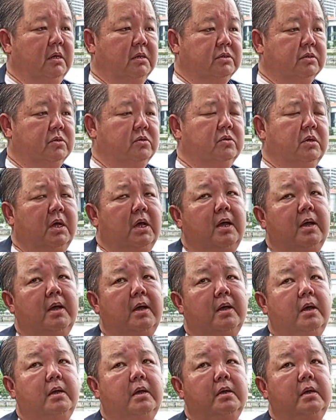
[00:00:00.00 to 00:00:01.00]
So,
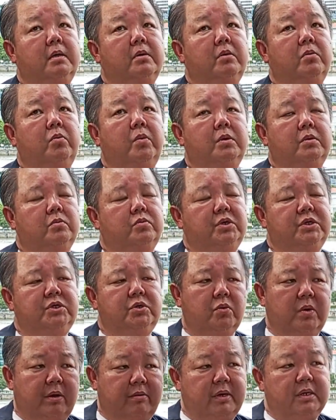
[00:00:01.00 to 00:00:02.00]
were you
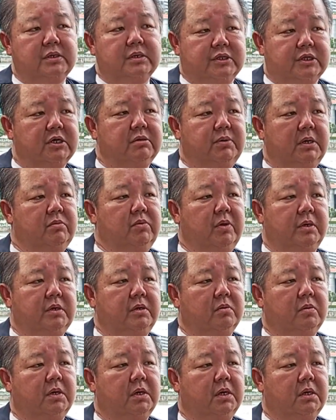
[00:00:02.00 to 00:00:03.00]
wearing a turban when you
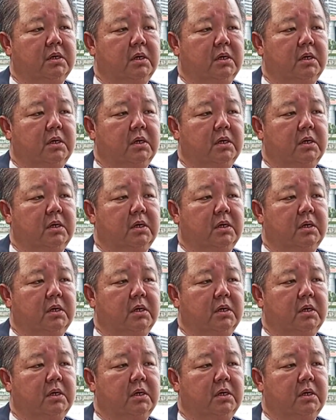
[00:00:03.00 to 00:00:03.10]
were